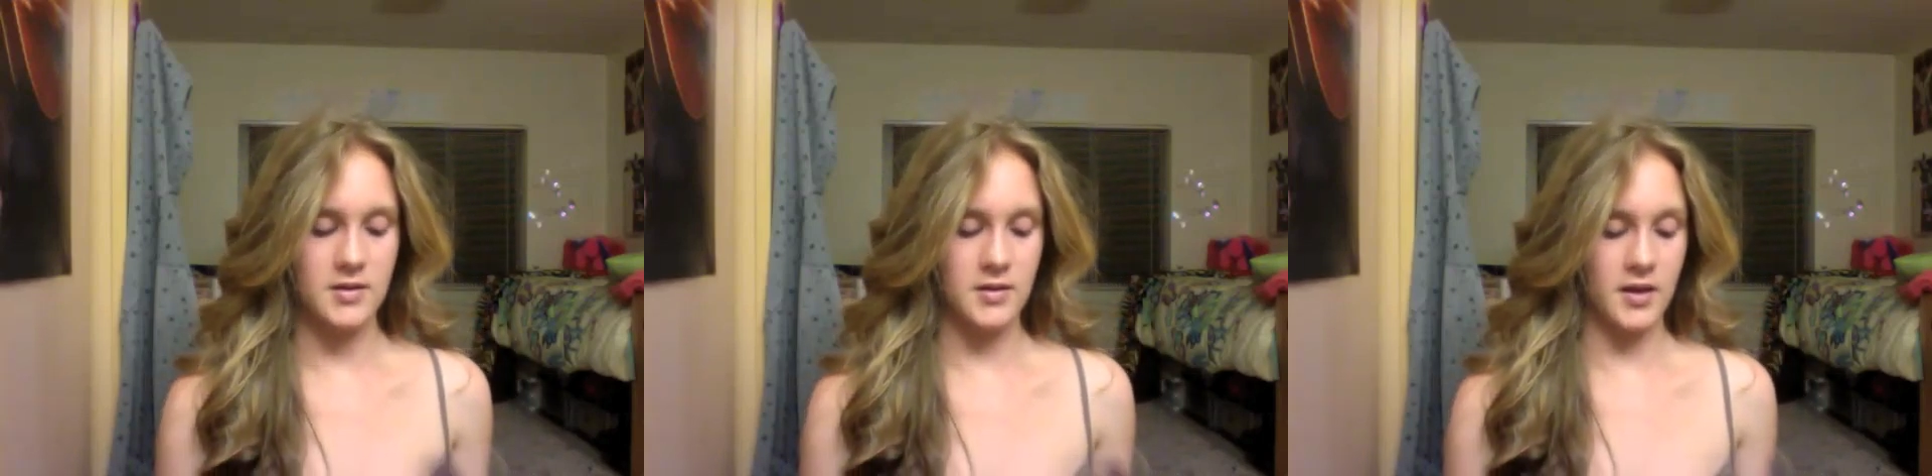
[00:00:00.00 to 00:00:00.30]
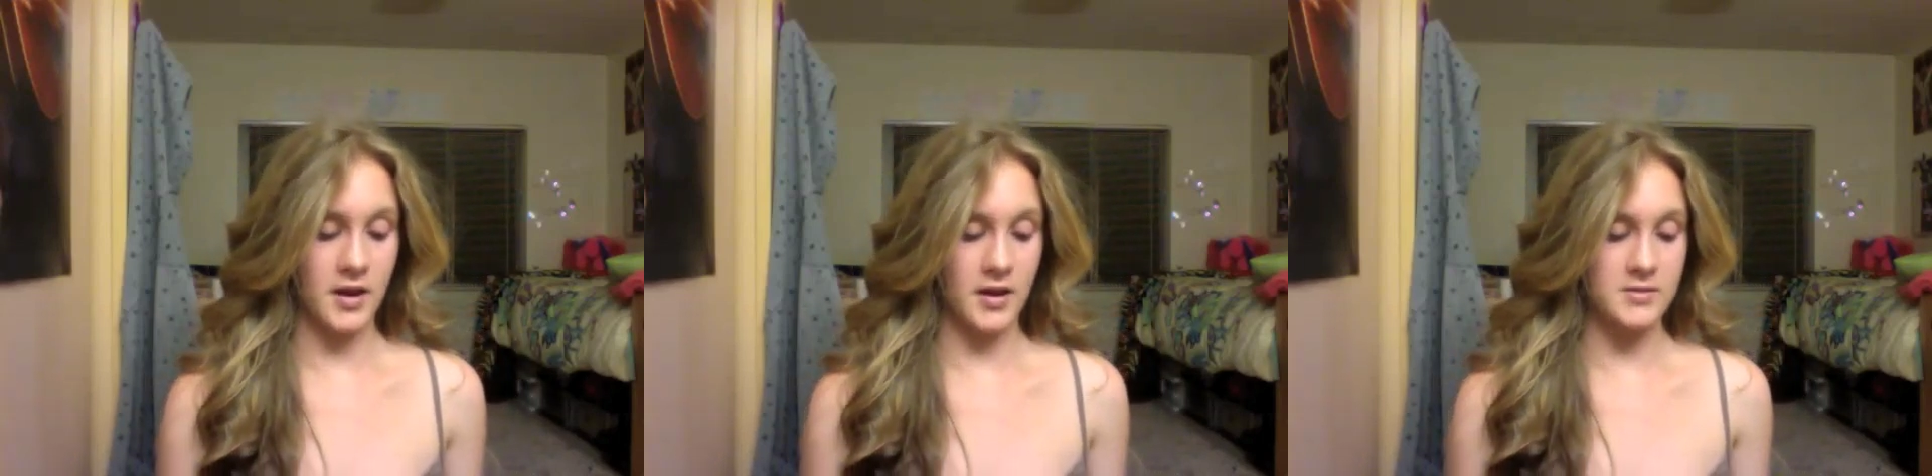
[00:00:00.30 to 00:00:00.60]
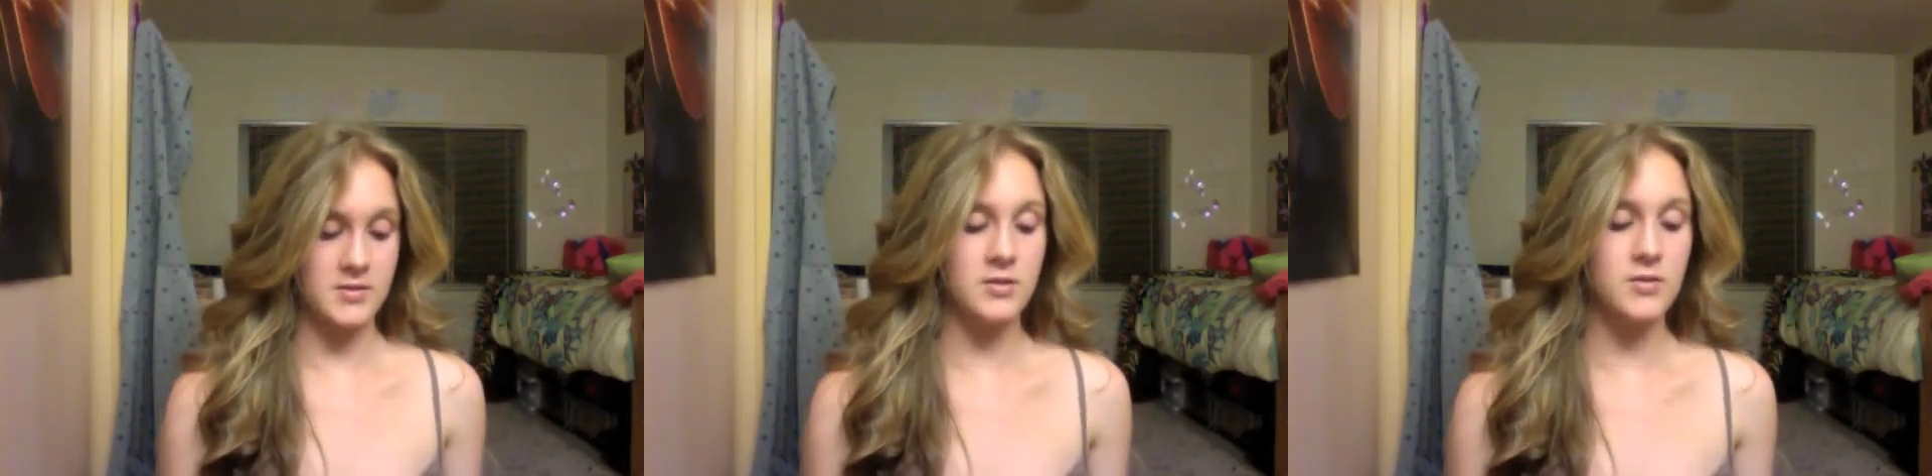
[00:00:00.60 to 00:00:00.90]
like a
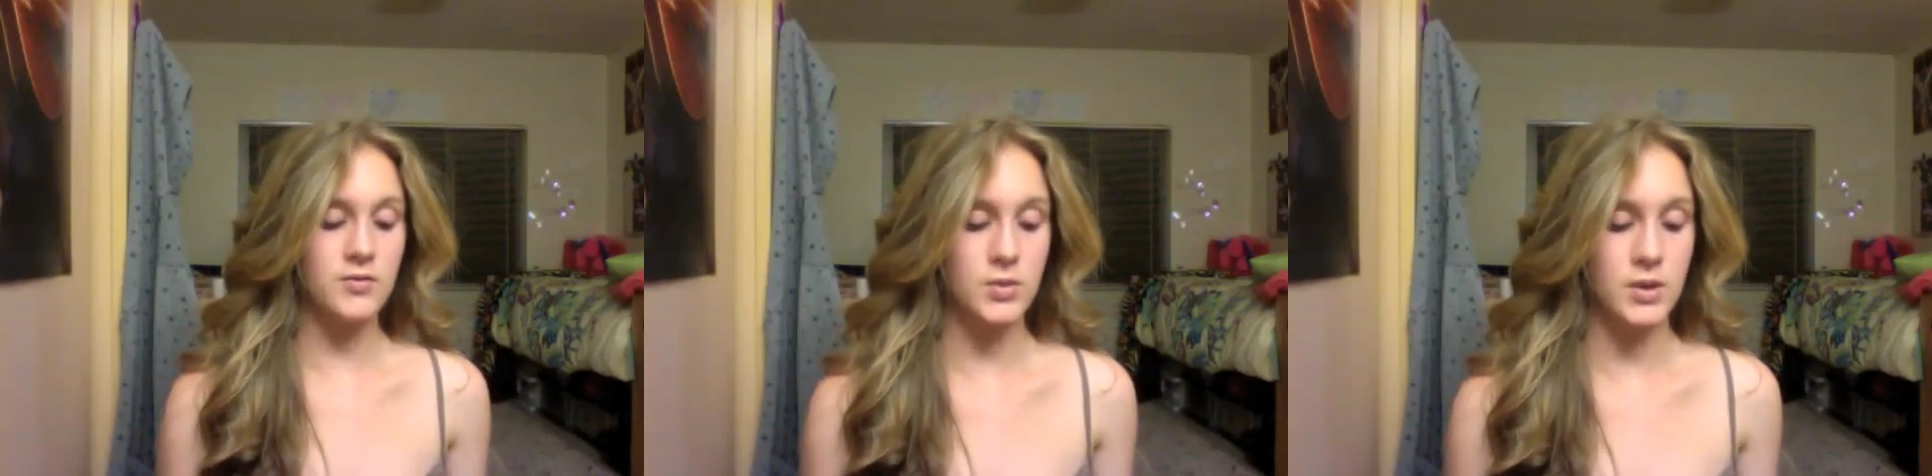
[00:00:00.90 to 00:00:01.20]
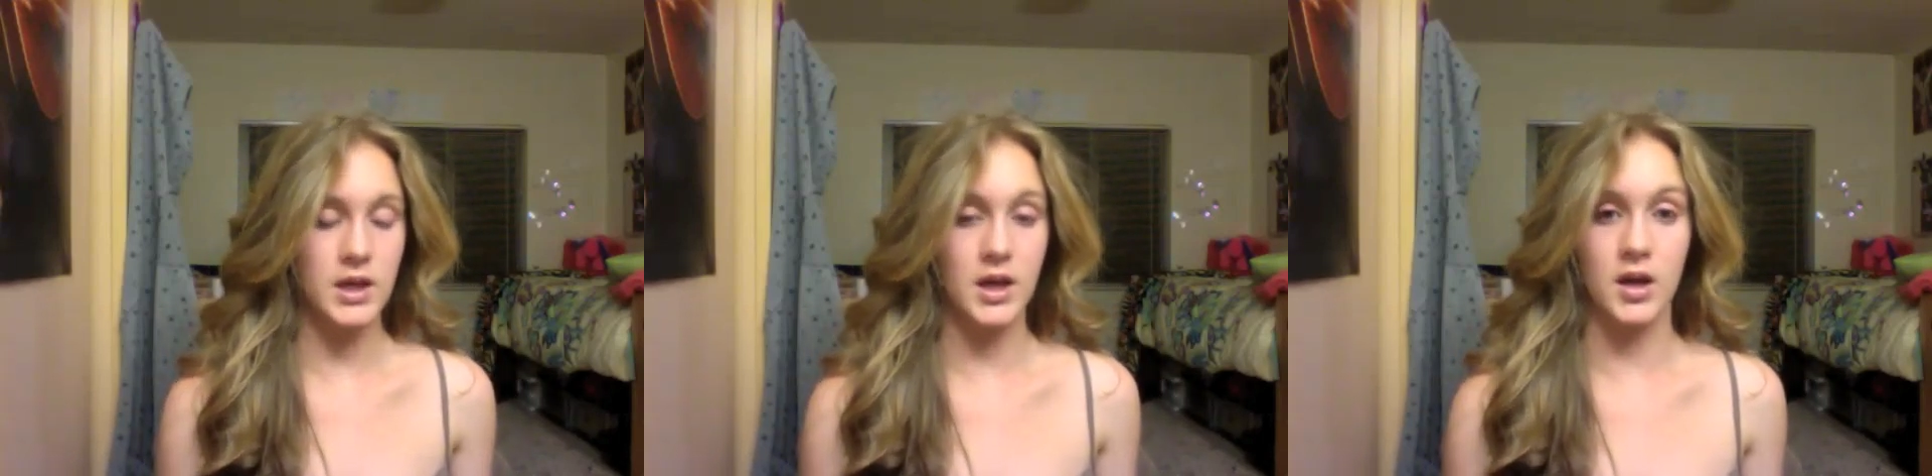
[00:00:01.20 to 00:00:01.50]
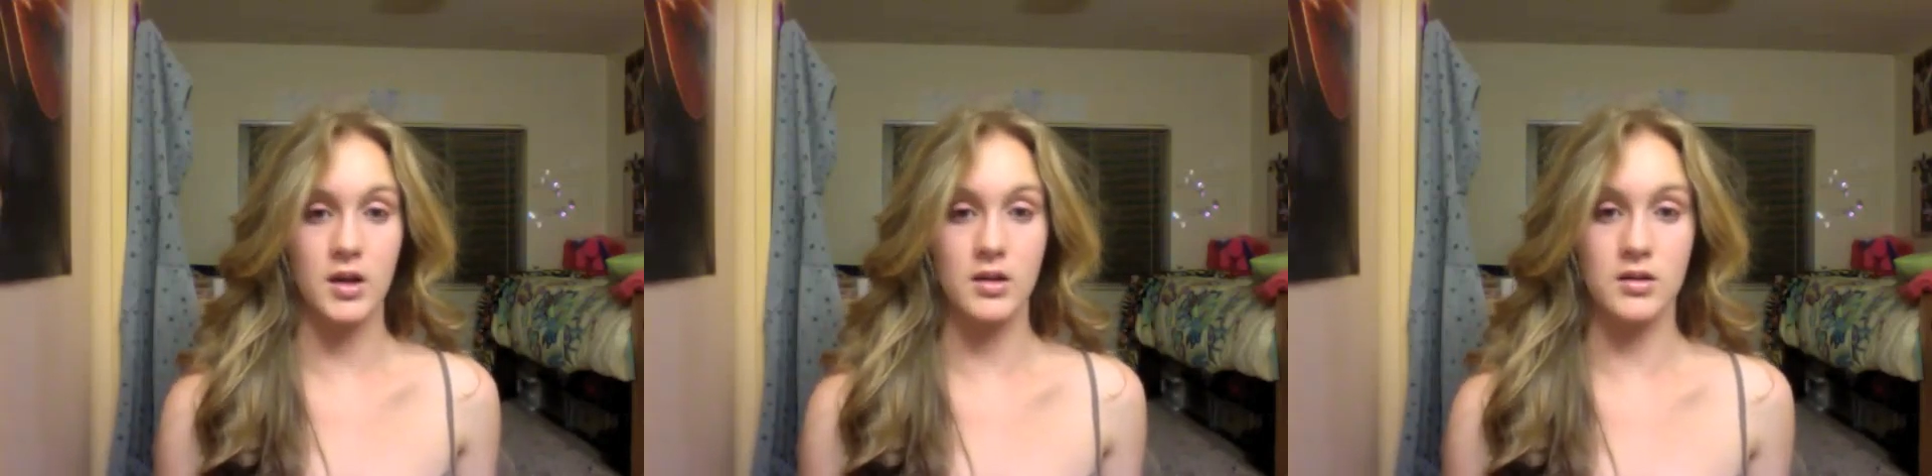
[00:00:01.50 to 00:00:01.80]
silvery
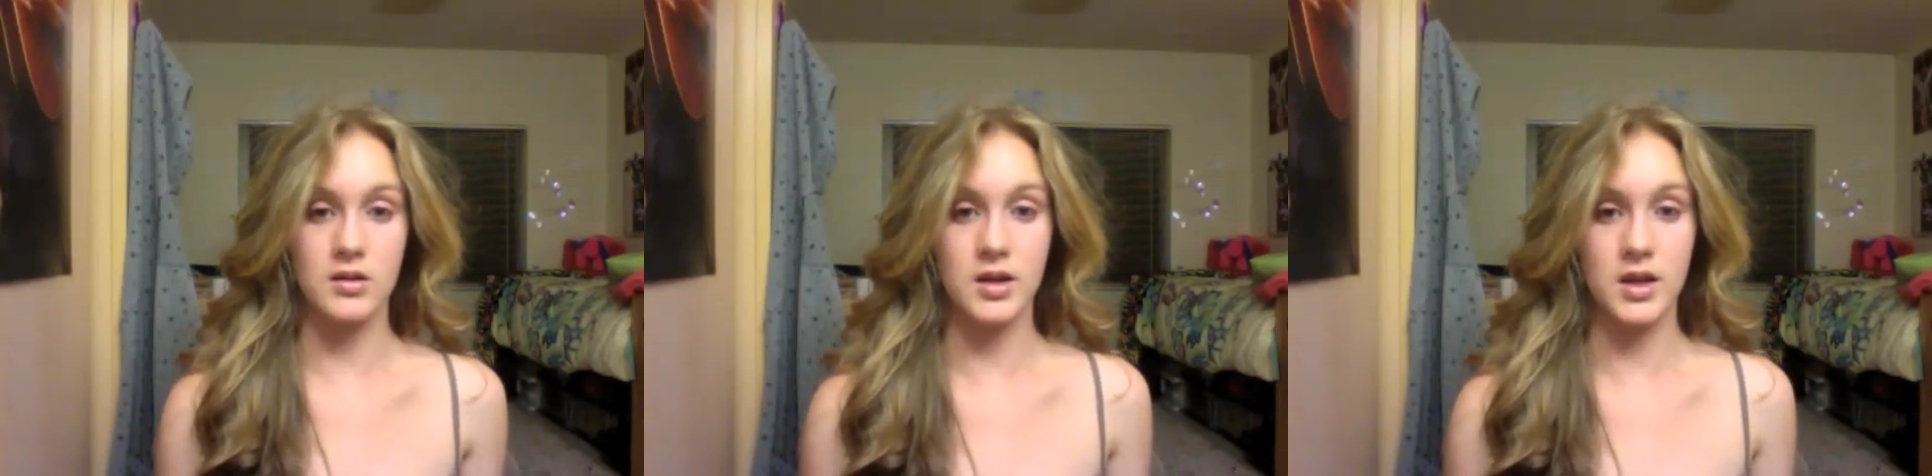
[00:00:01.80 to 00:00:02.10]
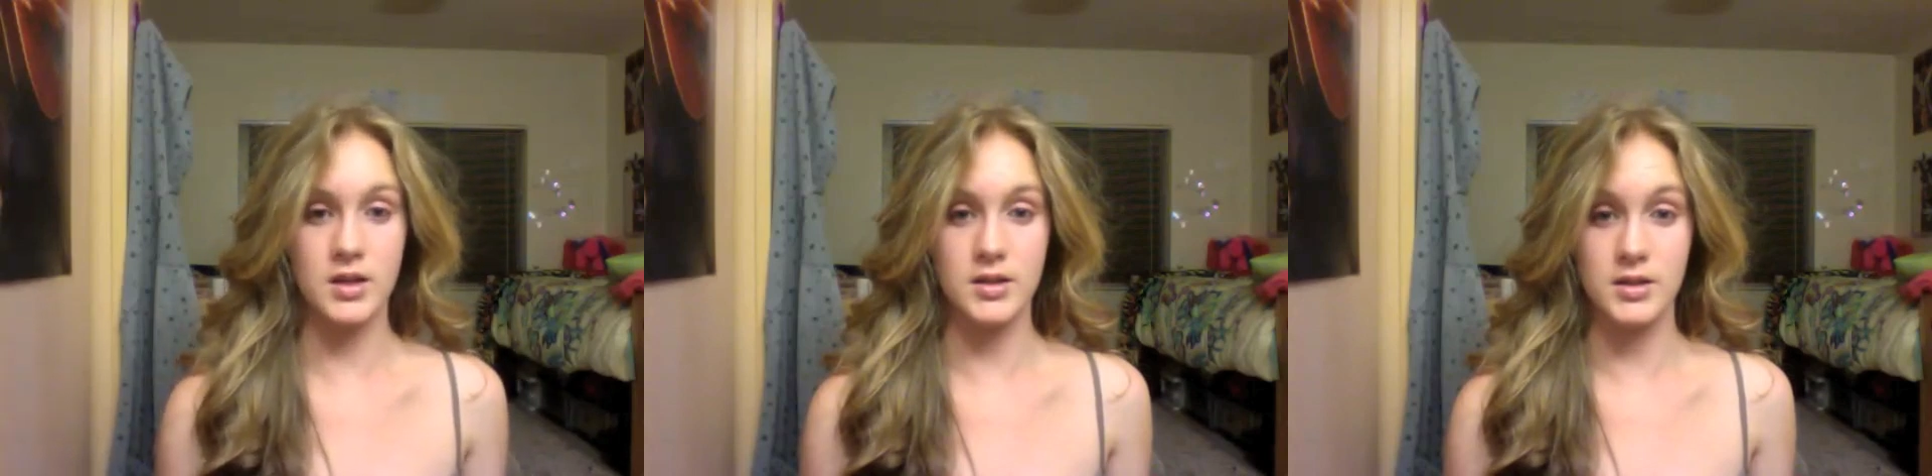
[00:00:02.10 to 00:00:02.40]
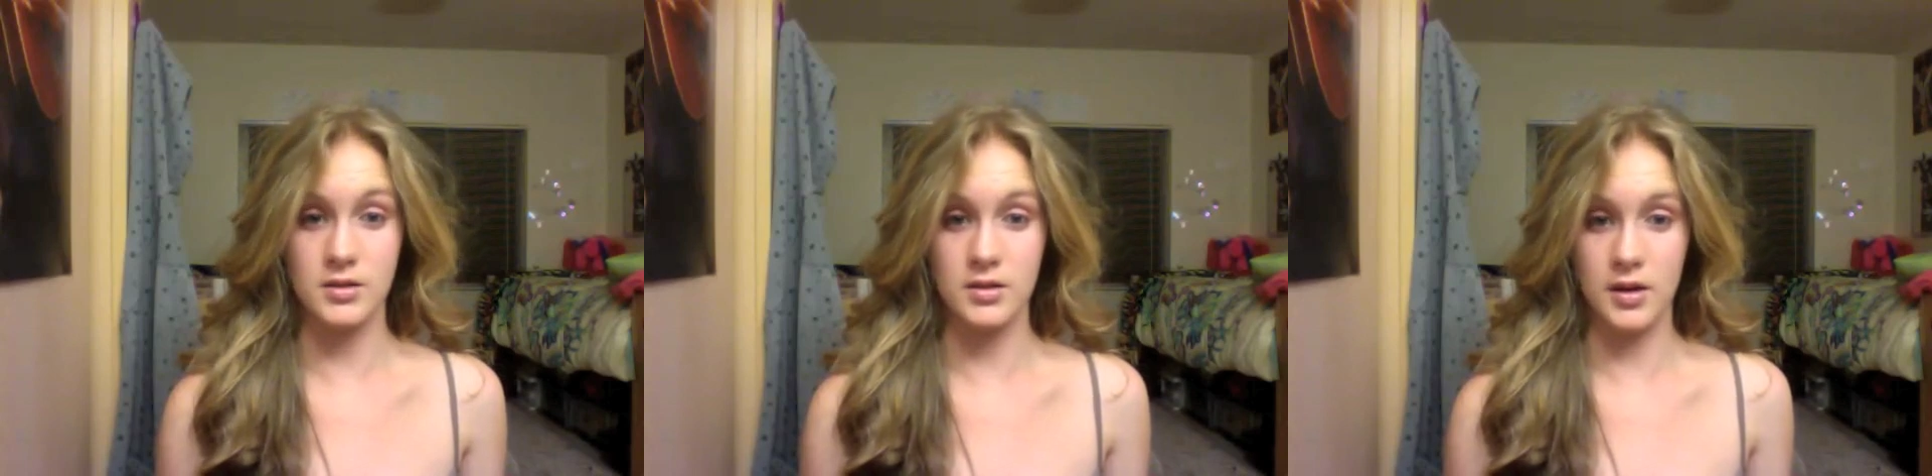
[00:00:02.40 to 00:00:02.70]
color in the
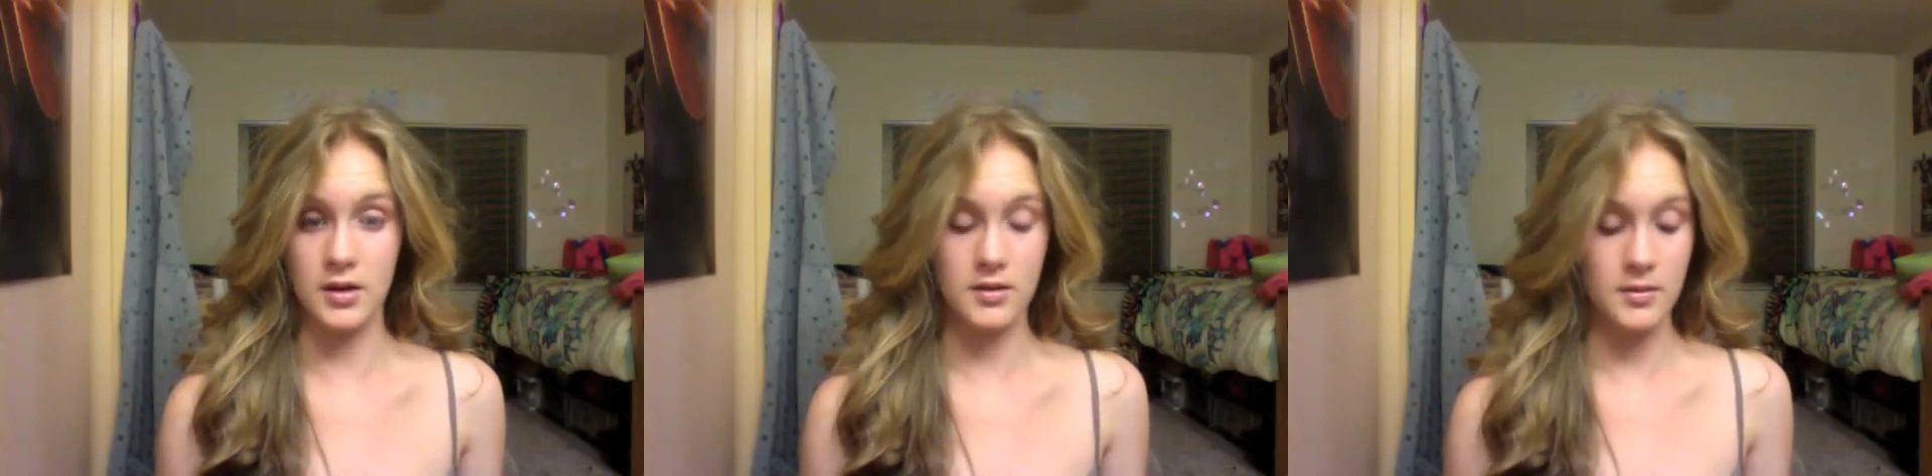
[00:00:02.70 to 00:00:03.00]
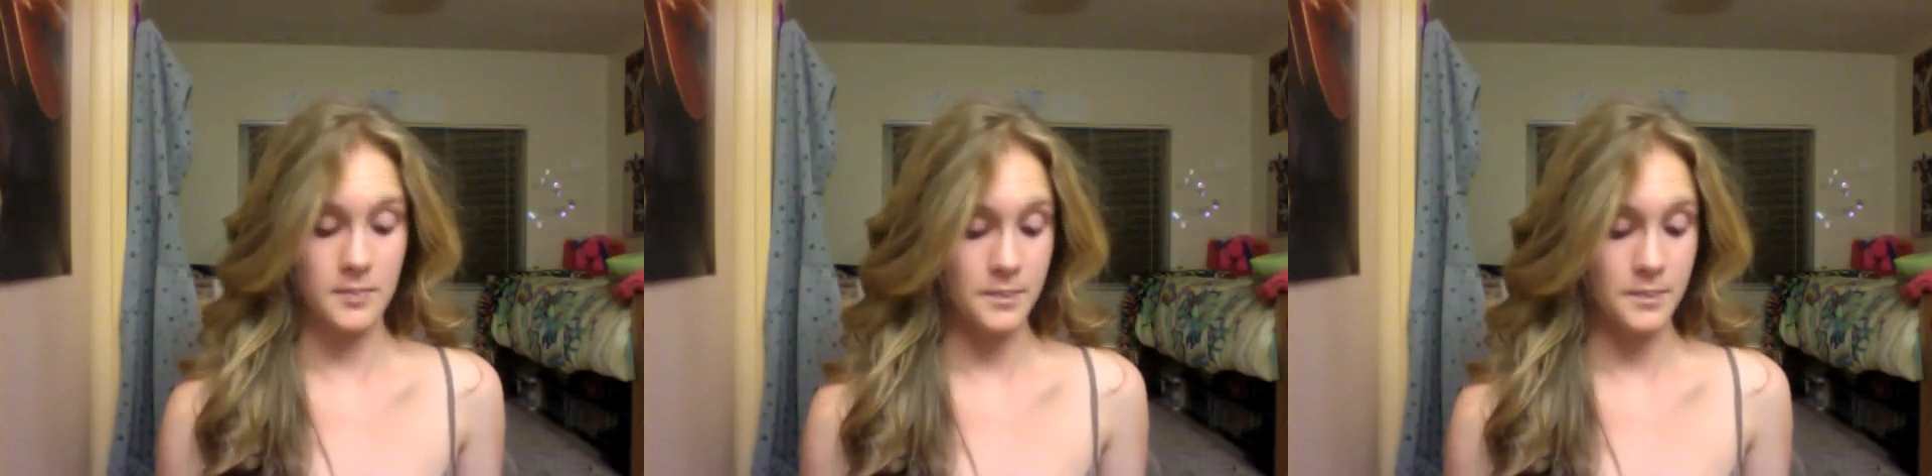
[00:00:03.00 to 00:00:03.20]
tear duct,